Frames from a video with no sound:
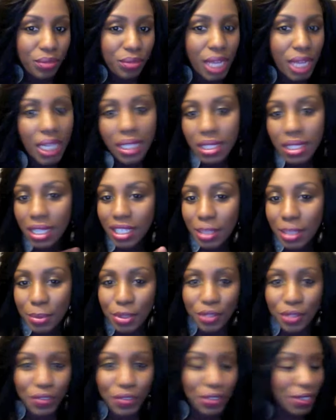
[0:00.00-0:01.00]
Yes, I'll keep it
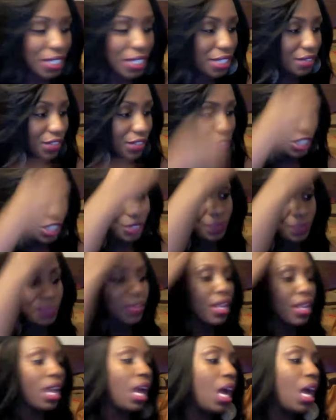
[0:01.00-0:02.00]
on for the rest of the video.
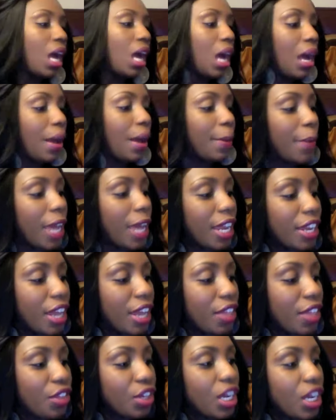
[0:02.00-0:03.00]
Um,
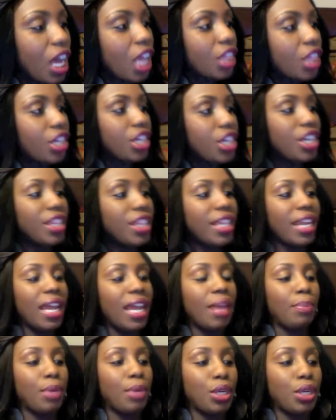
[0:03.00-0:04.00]
another color that
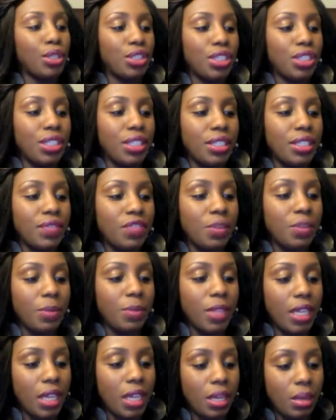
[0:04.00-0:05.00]
I purchased from
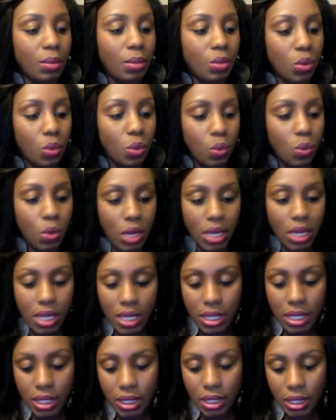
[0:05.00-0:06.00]
them
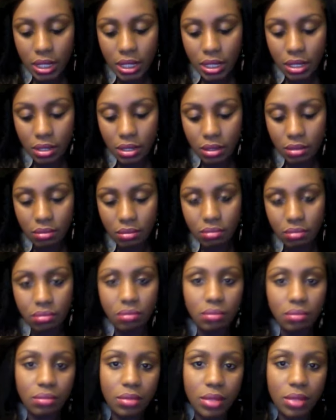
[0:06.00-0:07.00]
was
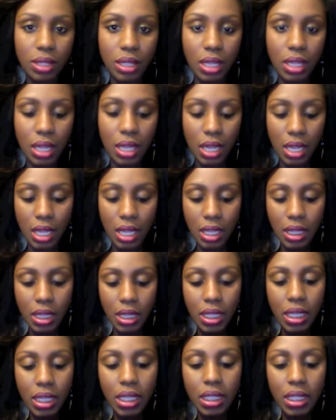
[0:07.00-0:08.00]

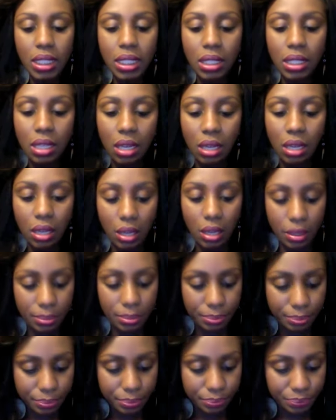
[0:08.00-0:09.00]
this,
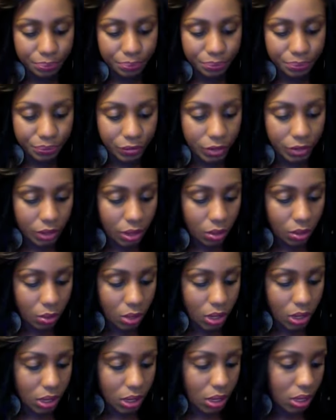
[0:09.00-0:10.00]
um,
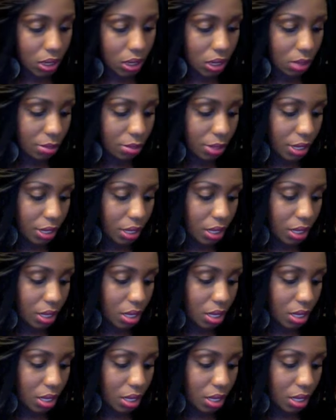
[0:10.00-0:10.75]
what is this going to be?